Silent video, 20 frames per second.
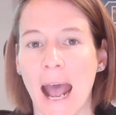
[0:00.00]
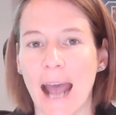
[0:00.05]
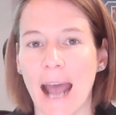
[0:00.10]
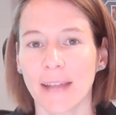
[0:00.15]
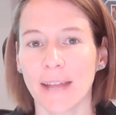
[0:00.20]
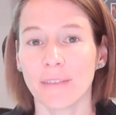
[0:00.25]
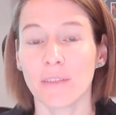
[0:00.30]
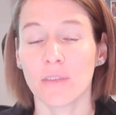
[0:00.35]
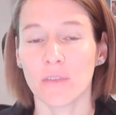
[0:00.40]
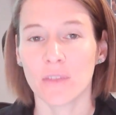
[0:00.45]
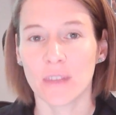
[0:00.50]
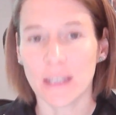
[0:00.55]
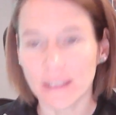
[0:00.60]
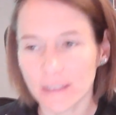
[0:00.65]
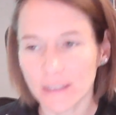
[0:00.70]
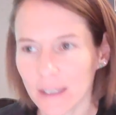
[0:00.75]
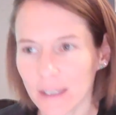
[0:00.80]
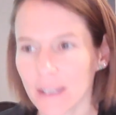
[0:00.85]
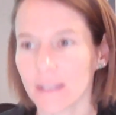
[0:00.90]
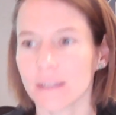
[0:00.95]
And
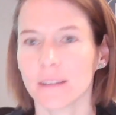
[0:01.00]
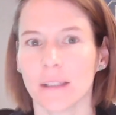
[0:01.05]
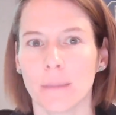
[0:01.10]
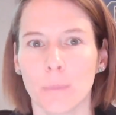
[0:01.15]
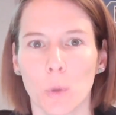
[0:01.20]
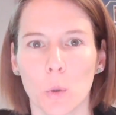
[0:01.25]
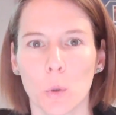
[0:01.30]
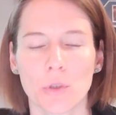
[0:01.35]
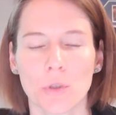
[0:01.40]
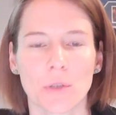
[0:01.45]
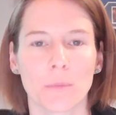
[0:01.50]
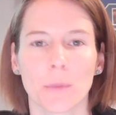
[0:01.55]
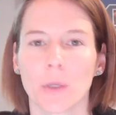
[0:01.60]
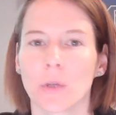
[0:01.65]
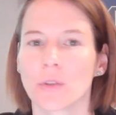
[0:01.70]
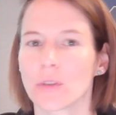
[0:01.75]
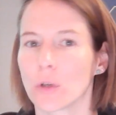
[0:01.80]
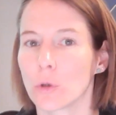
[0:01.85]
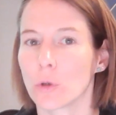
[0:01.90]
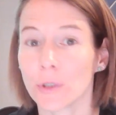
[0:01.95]
this is important
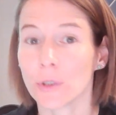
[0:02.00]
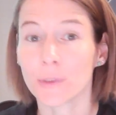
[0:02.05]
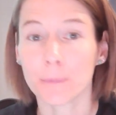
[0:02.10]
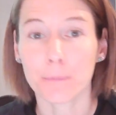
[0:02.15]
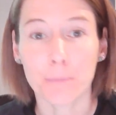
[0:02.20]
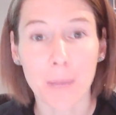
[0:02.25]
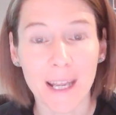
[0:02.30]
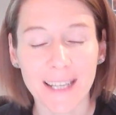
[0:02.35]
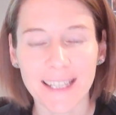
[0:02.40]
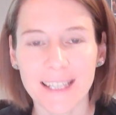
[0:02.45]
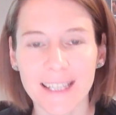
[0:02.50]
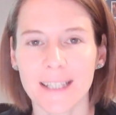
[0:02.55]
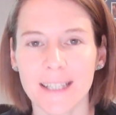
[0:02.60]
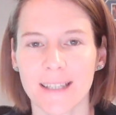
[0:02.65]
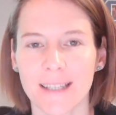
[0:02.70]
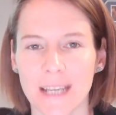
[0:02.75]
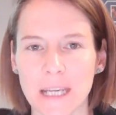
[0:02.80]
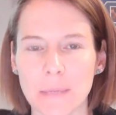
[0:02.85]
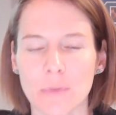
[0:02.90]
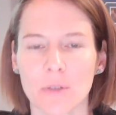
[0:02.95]
because across many
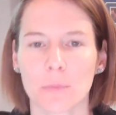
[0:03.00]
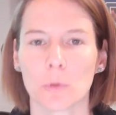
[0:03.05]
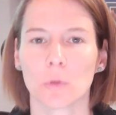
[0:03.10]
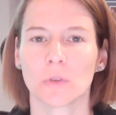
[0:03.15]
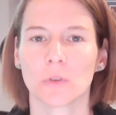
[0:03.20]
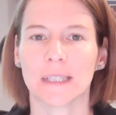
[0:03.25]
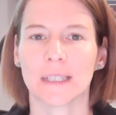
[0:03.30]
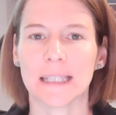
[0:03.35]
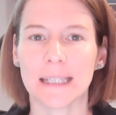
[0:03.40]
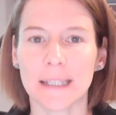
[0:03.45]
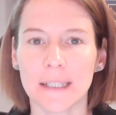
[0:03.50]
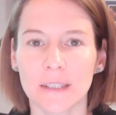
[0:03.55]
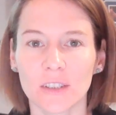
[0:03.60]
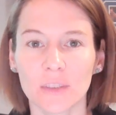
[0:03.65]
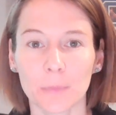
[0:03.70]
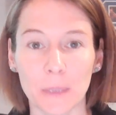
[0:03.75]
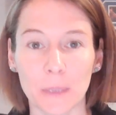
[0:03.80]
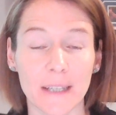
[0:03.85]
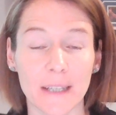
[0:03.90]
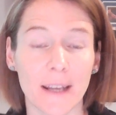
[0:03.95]
team sports, linear
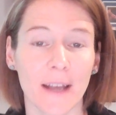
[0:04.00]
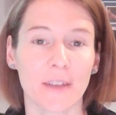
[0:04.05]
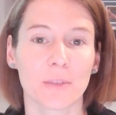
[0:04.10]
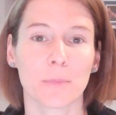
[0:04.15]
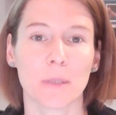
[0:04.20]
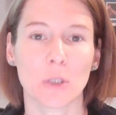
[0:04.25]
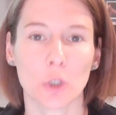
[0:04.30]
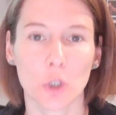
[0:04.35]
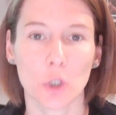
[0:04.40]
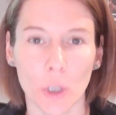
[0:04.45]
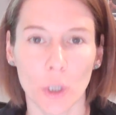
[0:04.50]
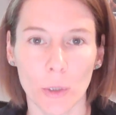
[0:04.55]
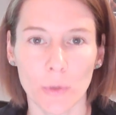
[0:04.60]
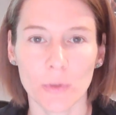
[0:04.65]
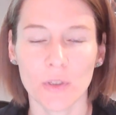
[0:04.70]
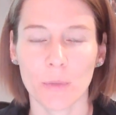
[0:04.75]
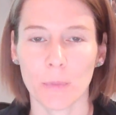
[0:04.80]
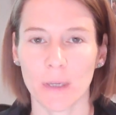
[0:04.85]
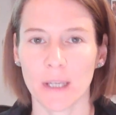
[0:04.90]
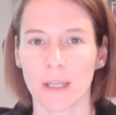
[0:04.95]
speed has been
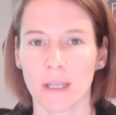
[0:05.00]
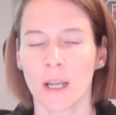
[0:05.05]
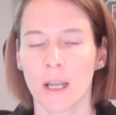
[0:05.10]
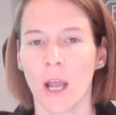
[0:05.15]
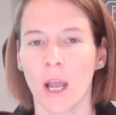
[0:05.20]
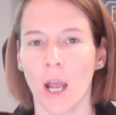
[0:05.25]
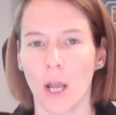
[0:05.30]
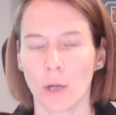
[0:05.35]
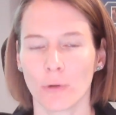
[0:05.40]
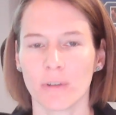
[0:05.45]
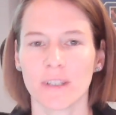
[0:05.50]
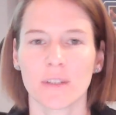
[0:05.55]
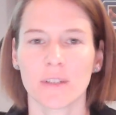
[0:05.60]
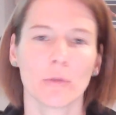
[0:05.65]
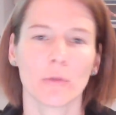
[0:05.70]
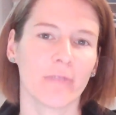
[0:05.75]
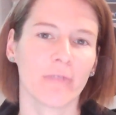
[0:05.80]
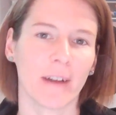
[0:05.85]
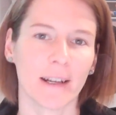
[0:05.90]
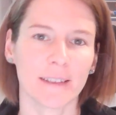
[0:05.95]
shown to be a
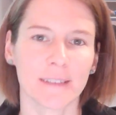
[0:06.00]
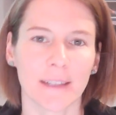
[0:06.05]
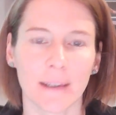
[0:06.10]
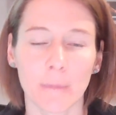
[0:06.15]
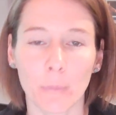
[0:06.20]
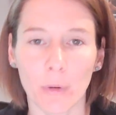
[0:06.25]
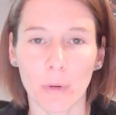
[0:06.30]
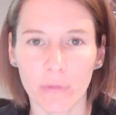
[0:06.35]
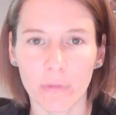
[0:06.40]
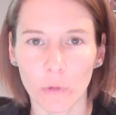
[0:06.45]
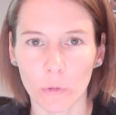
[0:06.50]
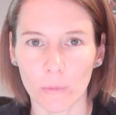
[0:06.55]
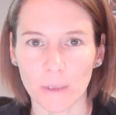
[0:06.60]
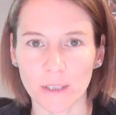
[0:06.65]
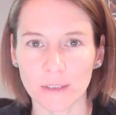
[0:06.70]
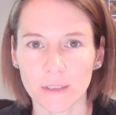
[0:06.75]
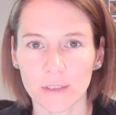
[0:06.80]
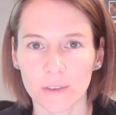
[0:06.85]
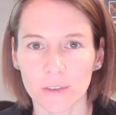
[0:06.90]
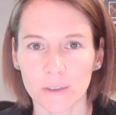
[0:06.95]
critical factor in
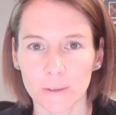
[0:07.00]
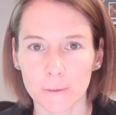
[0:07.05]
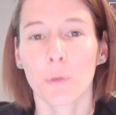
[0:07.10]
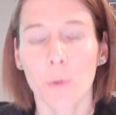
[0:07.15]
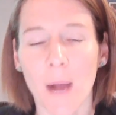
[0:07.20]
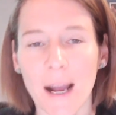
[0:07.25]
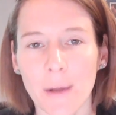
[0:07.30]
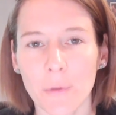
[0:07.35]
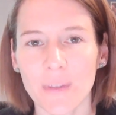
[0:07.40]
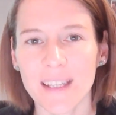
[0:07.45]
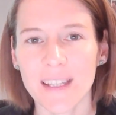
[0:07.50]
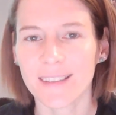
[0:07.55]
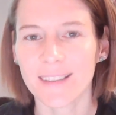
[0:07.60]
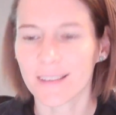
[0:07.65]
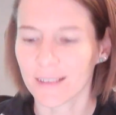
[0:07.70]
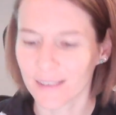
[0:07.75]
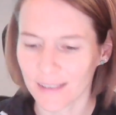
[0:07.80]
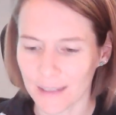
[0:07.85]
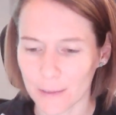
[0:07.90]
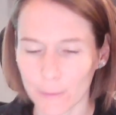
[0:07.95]
performance. Throughout this
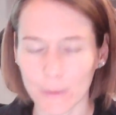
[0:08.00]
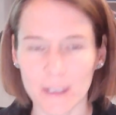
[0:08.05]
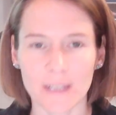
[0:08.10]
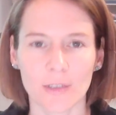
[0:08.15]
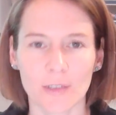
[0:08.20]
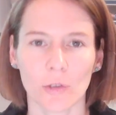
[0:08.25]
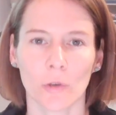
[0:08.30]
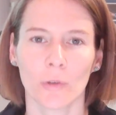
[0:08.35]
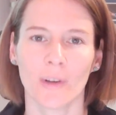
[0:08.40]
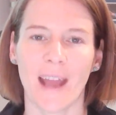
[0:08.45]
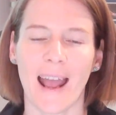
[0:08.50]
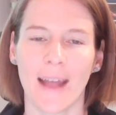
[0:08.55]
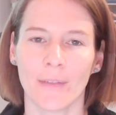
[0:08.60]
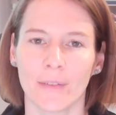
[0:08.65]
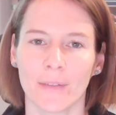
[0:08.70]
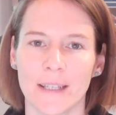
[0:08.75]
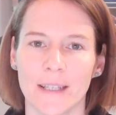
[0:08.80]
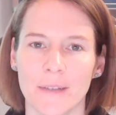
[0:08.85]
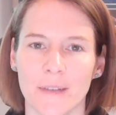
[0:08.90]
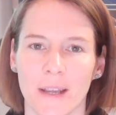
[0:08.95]
series on
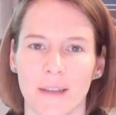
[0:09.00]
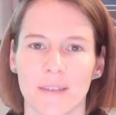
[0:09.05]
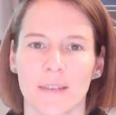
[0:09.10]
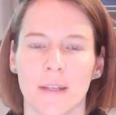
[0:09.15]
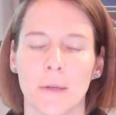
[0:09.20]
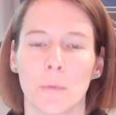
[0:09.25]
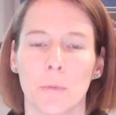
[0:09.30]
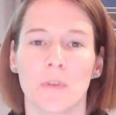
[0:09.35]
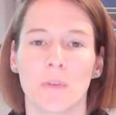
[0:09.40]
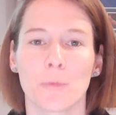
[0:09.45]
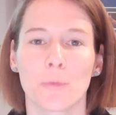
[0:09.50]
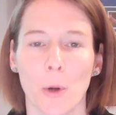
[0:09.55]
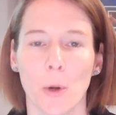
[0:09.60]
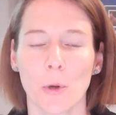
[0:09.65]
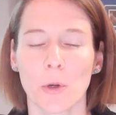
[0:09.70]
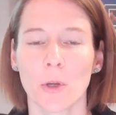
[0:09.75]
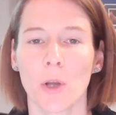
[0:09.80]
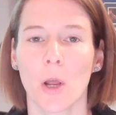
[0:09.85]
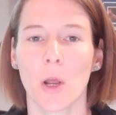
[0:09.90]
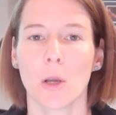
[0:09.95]
athlete testing, we've
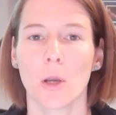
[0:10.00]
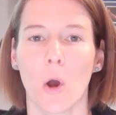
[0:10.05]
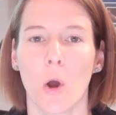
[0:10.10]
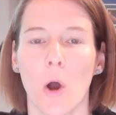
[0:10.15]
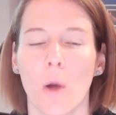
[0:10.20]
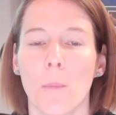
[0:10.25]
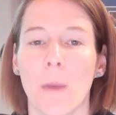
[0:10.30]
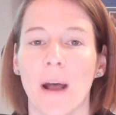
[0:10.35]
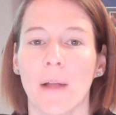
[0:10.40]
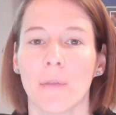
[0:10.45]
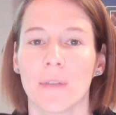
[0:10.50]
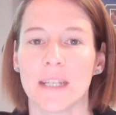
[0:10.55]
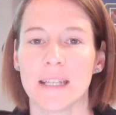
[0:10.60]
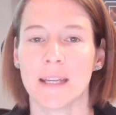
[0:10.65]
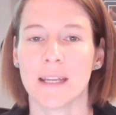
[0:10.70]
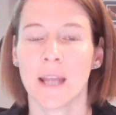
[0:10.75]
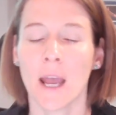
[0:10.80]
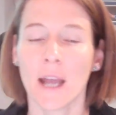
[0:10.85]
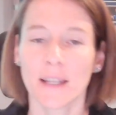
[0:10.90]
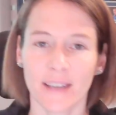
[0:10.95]
spoken a lot about
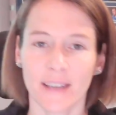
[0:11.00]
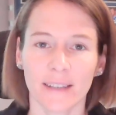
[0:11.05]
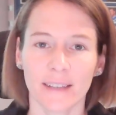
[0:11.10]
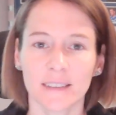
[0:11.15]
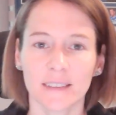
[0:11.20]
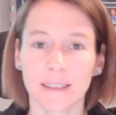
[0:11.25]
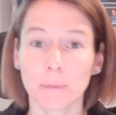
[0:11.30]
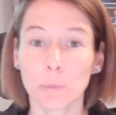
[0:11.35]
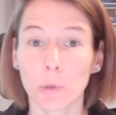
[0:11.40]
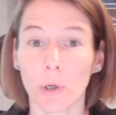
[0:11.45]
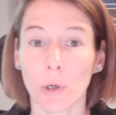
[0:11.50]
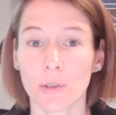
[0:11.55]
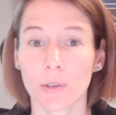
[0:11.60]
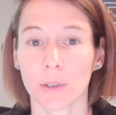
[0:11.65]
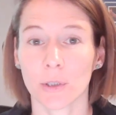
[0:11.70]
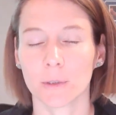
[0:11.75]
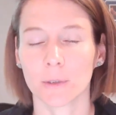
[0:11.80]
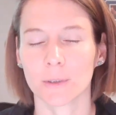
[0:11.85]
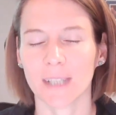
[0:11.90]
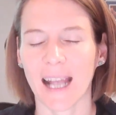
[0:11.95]
the testing
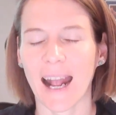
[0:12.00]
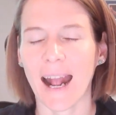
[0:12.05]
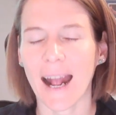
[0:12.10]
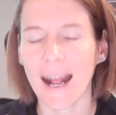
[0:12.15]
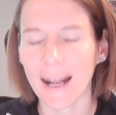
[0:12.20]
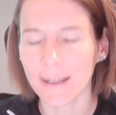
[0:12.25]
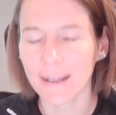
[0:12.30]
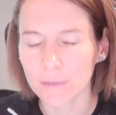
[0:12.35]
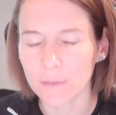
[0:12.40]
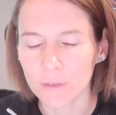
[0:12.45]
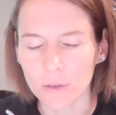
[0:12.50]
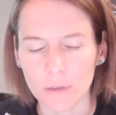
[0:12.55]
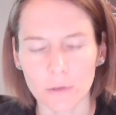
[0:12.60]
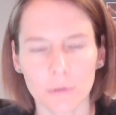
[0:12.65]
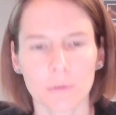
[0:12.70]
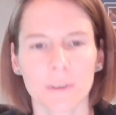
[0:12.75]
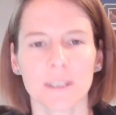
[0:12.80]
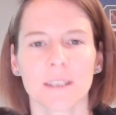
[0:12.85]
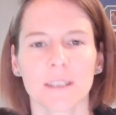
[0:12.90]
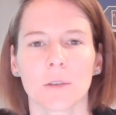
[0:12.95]
protocols and the
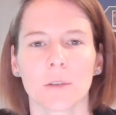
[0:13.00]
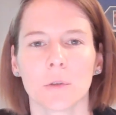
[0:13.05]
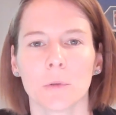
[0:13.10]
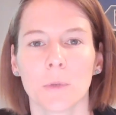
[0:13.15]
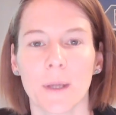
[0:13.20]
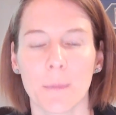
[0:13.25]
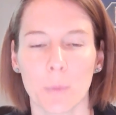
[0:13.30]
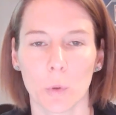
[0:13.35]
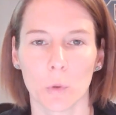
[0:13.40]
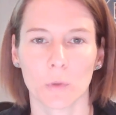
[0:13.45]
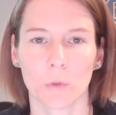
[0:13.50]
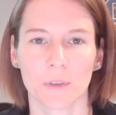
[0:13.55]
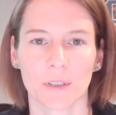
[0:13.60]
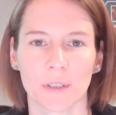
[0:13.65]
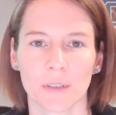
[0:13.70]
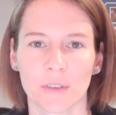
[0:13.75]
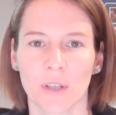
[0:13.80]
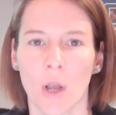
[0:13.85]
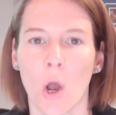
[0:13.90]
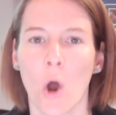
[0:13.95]
critical
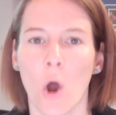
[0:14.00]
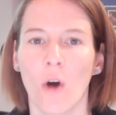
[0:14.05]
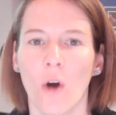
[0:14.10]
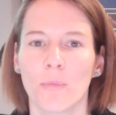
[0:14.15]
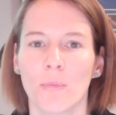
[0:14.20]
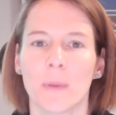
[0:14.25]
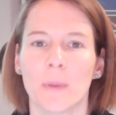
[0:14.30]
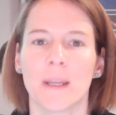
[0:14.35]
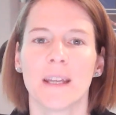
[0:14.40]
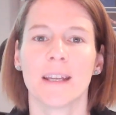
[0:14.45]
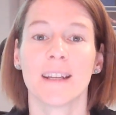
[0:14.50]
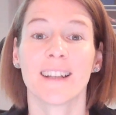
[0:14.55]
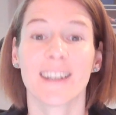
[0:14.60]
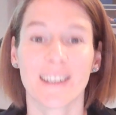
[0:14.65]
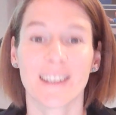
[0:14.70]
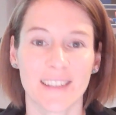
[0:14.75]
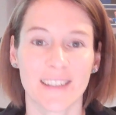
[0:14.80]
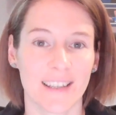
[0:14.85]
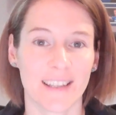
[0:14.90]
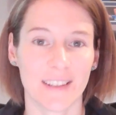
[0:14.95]
importance of being
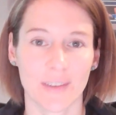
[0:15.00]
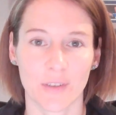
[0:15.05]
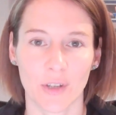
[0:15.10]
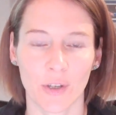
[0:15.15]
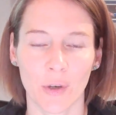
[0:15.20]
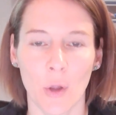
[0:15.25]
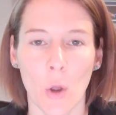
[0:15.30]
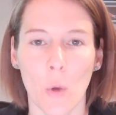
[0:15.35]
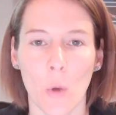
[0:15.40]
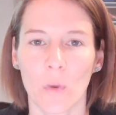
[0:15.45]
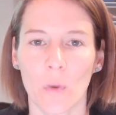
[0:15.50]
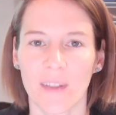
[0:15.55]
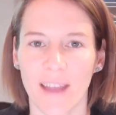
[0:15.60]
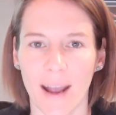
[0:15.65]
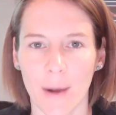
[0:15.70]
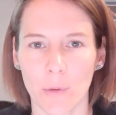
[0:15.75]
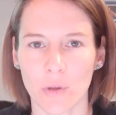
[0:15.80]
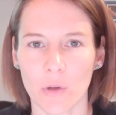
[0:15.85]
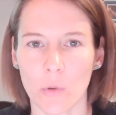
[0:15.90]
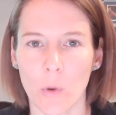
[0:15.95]
consistent with
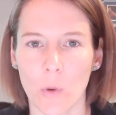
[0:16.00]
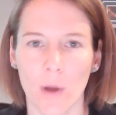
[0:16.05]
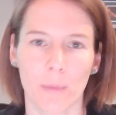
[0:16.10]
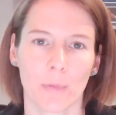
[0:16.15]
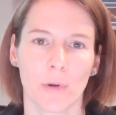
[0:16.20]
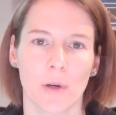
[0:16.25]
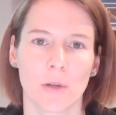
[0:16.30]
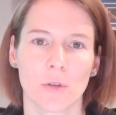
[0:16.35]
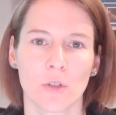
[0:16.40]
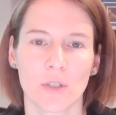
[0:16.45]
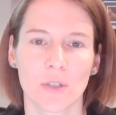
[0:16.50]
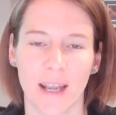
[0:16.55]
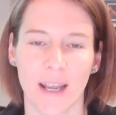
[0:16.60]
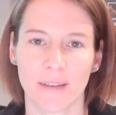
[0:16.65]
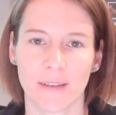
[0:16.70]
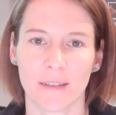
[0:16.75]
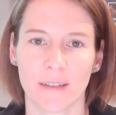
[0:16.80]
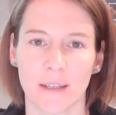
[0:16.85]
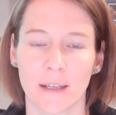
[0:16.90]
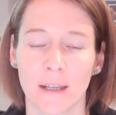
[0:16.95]
how you approach
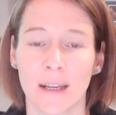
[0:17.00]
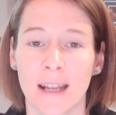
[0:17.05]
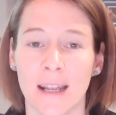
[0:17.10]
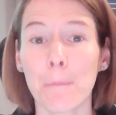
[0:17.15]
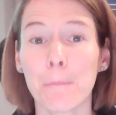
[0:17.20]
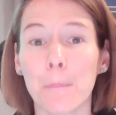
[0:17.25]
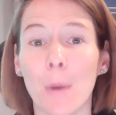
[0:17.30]
testing.